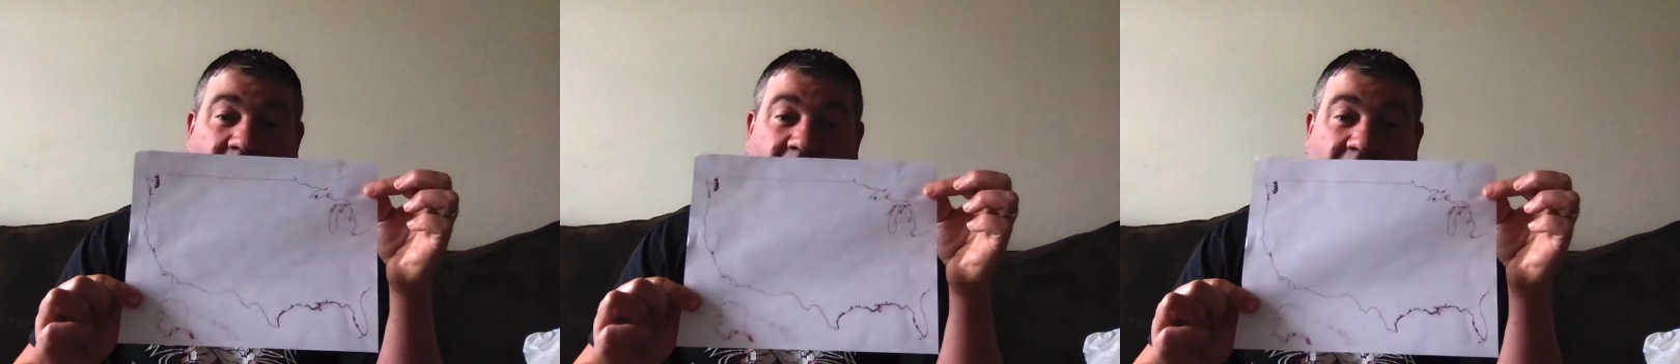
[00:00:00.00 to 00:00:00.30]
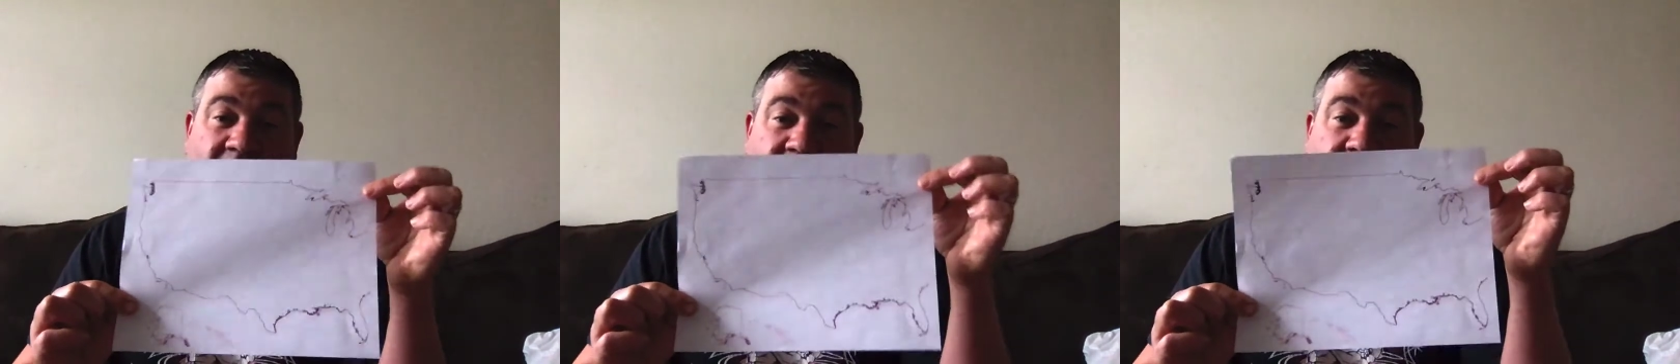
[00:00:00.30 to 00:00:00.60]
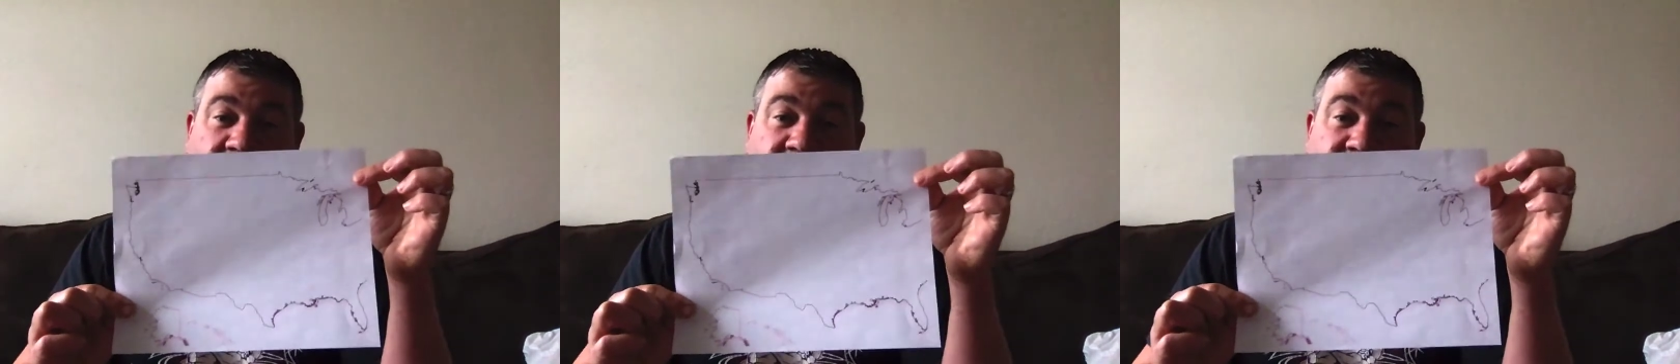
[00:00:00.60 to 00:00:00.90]

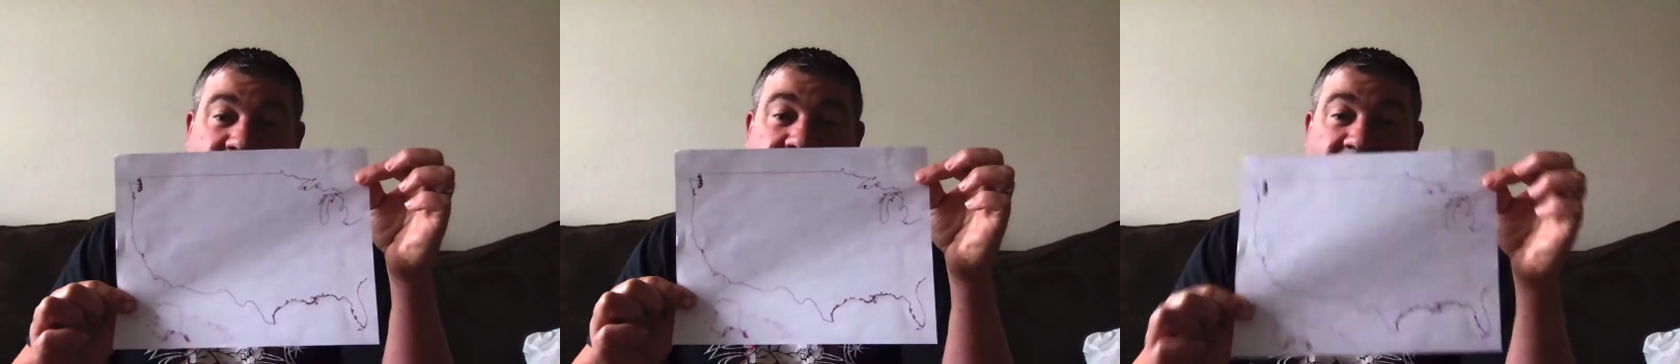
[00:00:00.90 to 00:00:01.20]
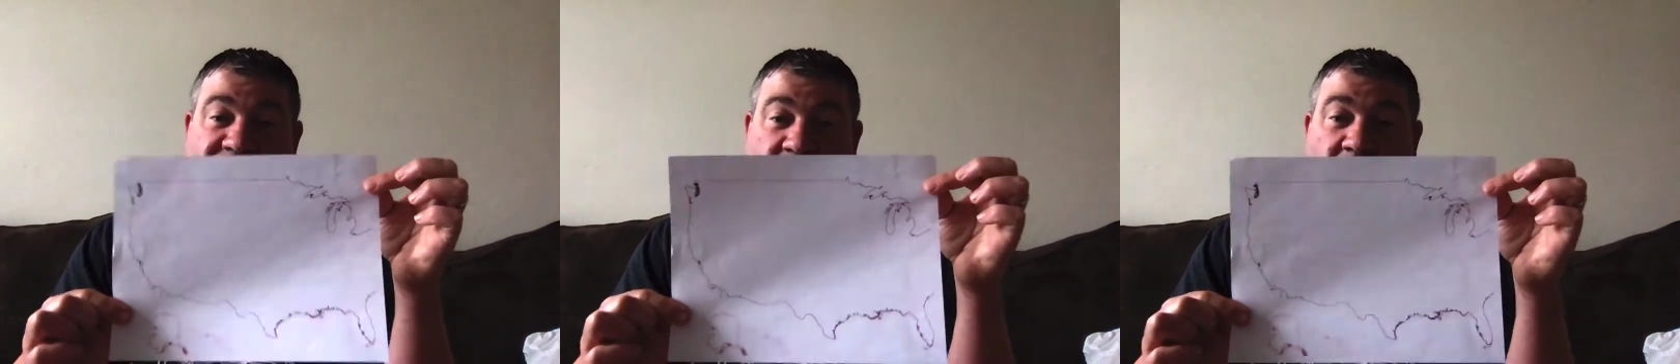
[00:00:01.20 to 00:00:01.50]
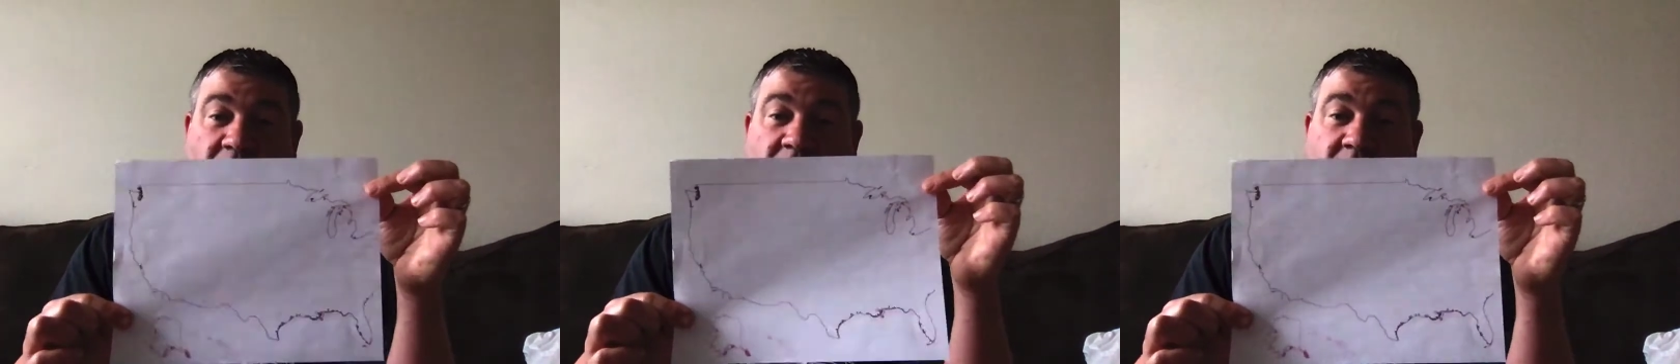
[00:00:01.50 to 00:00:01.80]
a
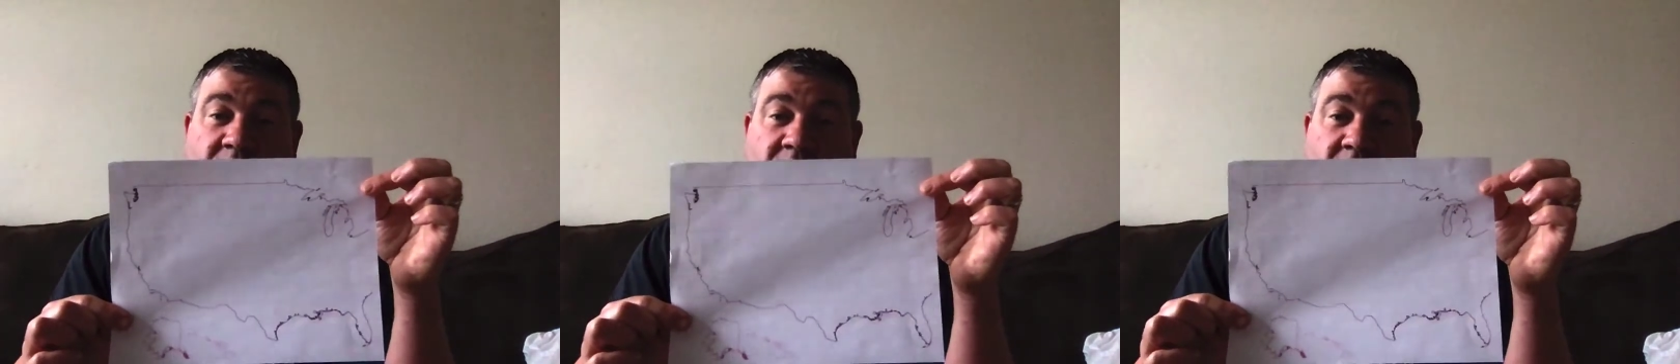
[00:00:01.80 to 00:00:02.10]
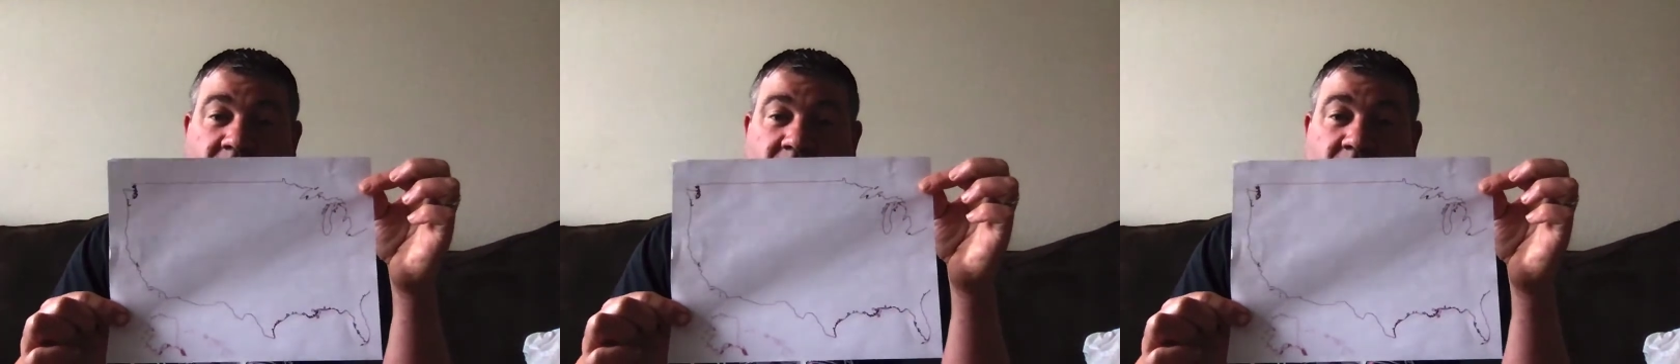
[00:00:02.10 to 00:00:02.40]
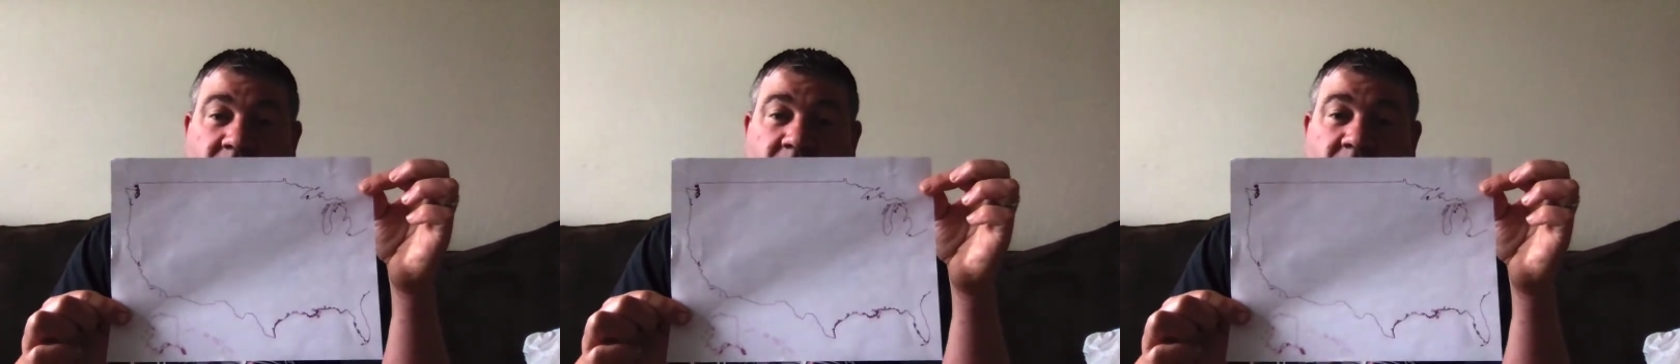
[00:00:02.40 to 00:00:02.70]
visual
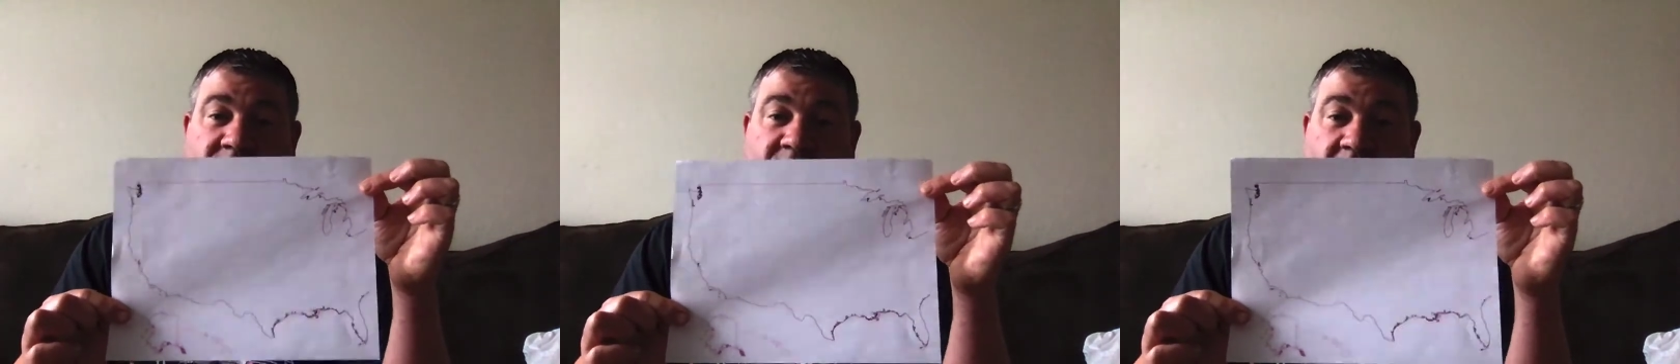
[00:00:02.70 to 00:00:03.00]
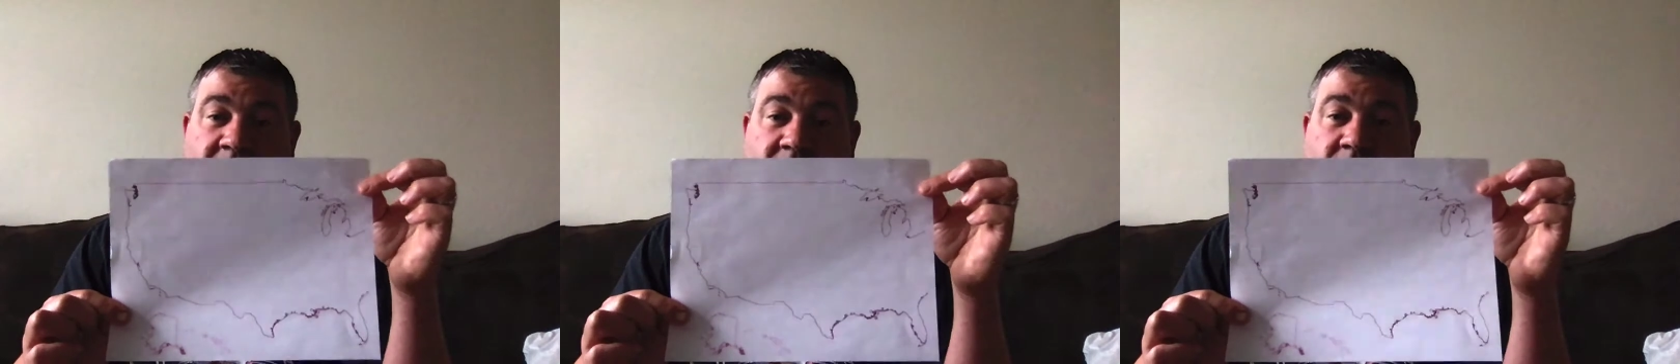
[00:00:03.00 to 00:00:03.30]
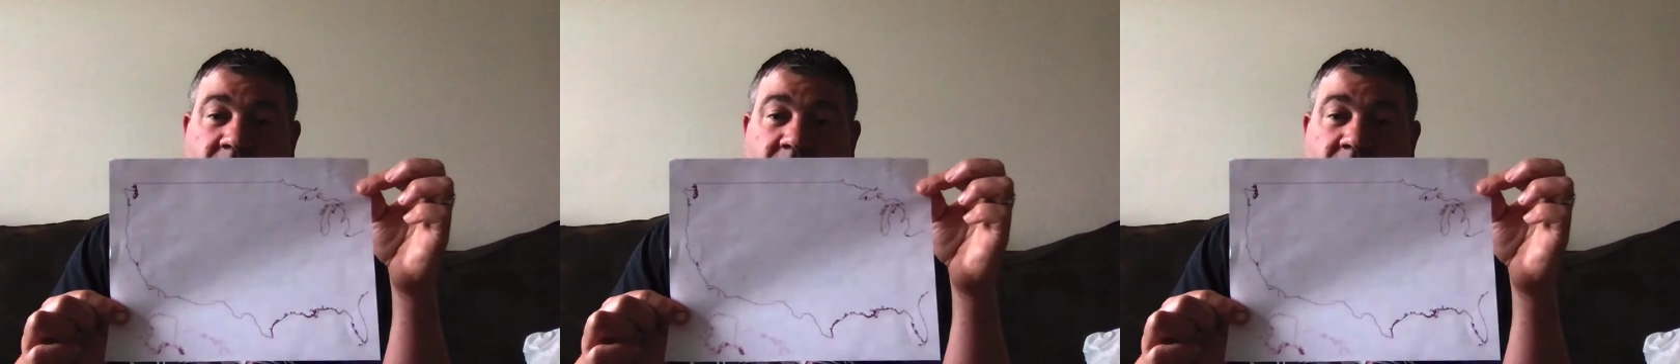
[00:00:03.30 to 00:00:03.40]
assignment.